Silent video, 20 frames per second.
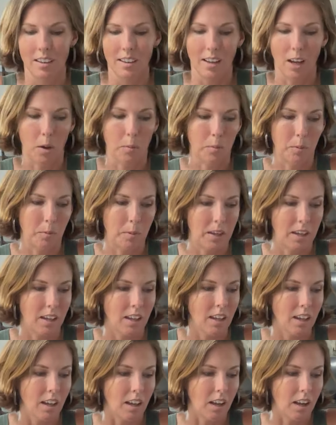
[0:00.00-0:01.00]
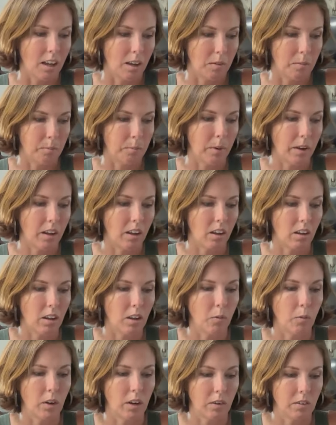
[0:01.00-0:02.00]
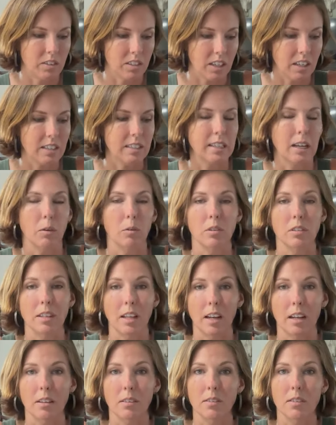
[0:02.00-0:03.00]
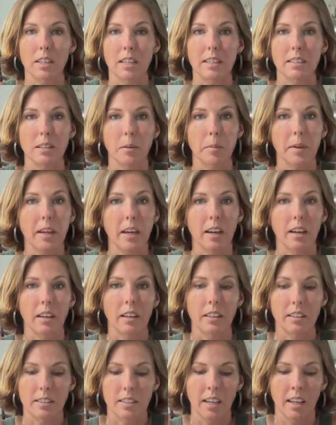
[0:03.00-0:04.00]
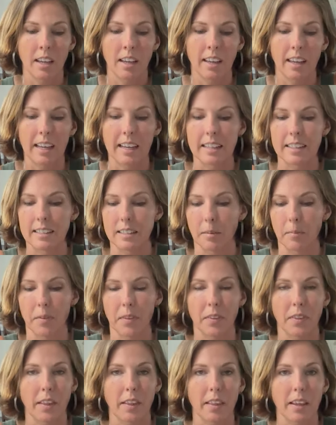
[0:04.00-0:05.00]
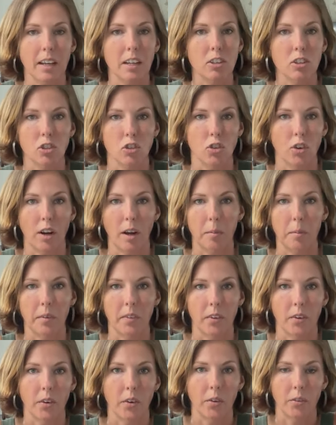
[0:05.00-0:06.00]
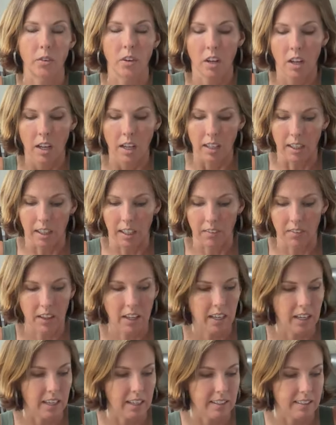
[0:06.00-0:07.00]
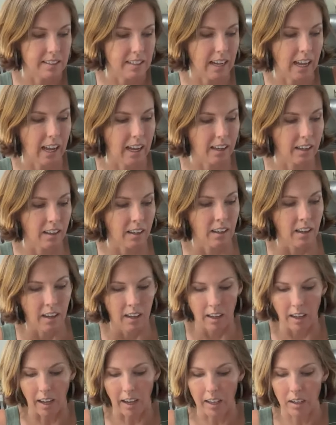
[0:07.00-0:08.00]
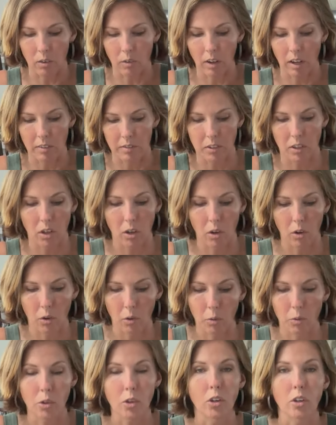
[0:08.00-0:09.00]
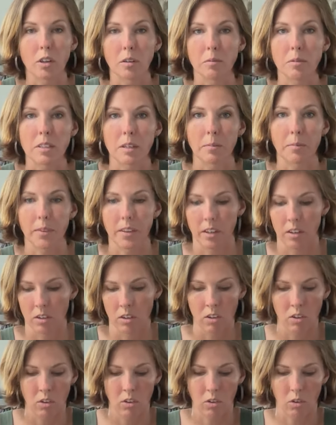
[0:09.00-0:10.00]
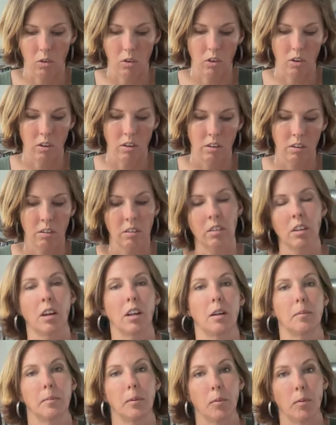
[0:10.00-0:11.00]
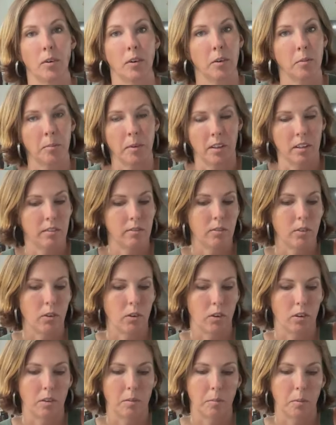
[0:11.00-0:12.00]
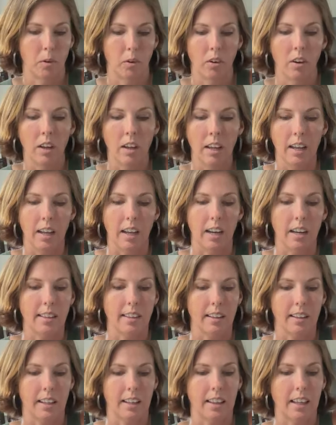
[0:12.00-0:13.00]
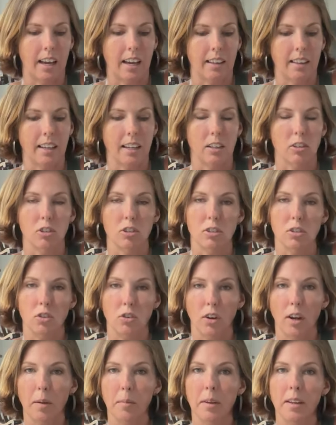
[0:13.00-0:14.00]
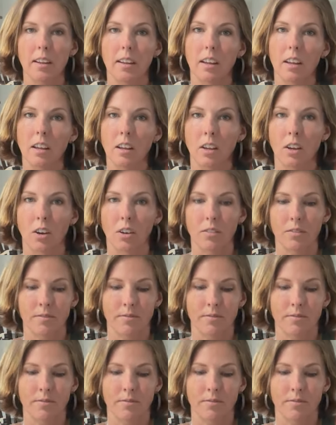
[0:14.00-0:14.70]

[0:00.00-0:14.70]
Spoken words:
helping me. But what I was gonna say was that it is easy because it's something that they can just grab on their own. Like if they need a snack, I don't have to go cook them something or cut up a watermelon for them or anything like that. They can just grab it and go.